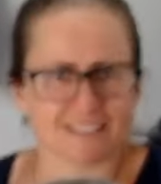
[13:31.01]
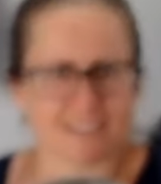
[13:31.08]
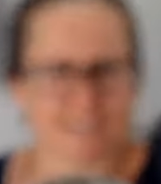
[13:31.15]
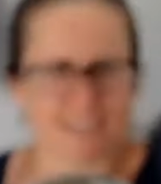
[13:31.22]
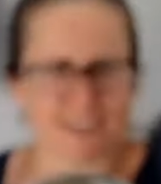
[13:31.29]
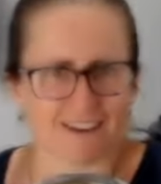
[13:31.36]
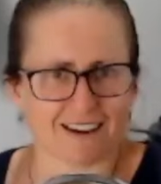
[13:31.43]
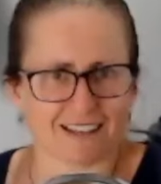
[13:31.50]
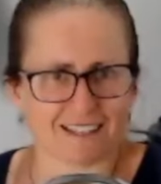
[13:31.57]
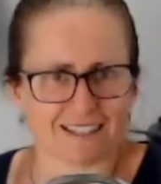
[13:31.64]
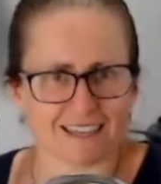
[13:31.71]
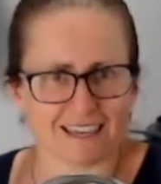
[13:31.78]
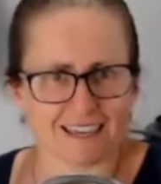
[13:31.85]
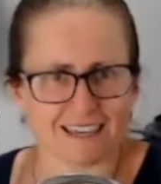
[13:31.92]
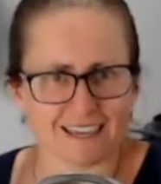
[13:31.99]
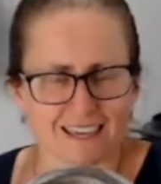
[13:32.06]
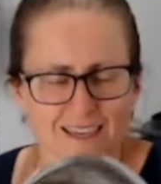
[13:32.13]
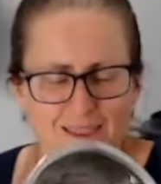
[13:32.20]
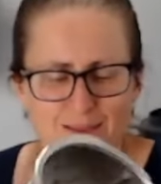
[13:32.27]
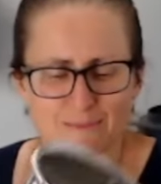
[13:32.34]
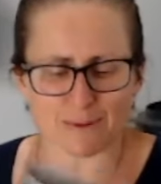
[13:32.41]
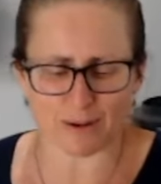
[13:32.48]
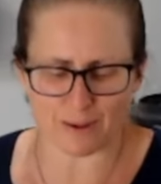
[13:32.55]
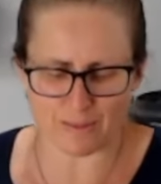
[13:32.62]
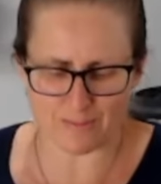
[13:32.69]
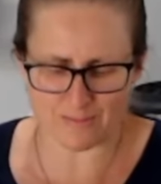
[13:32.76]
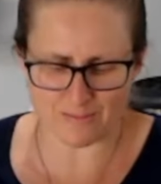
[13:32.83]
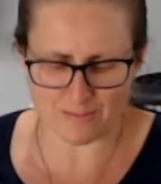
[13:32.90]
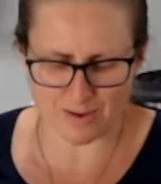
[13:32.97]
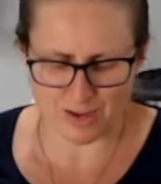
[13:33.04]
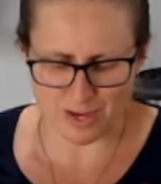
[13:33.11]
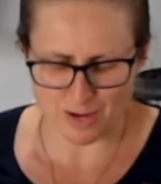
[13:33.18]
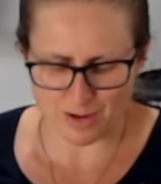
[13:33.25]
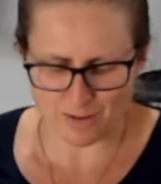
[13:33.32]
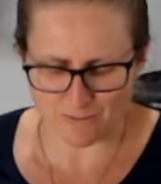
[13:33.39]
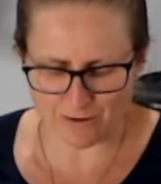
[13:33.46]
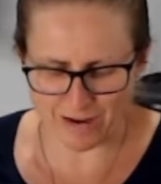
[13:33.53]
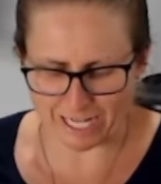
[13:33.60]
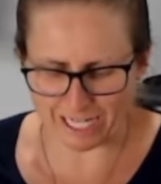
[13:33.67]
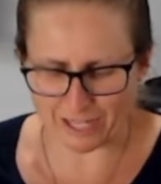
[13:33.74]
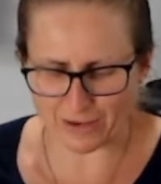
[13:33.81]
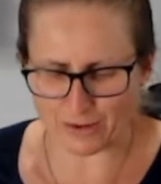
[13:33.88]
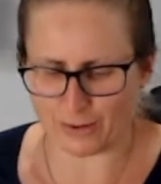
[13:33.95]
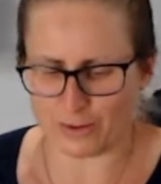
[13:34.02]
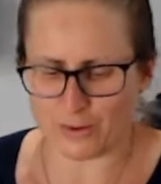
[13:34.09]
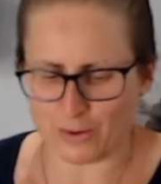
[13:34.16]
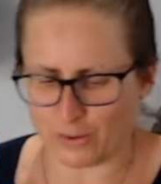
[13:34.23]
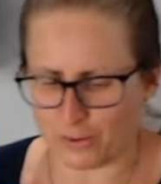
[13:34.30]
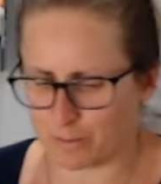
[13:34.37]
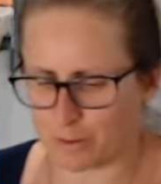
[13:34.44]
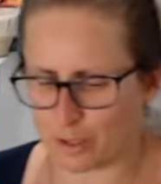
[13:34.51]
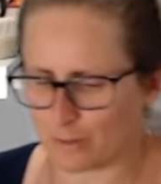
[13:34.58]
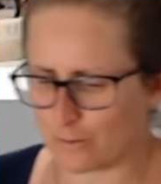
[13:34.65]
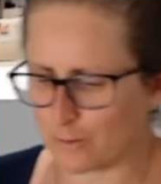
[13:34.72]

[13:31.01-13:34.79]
the icing in the bottom, ready to go on the beautiful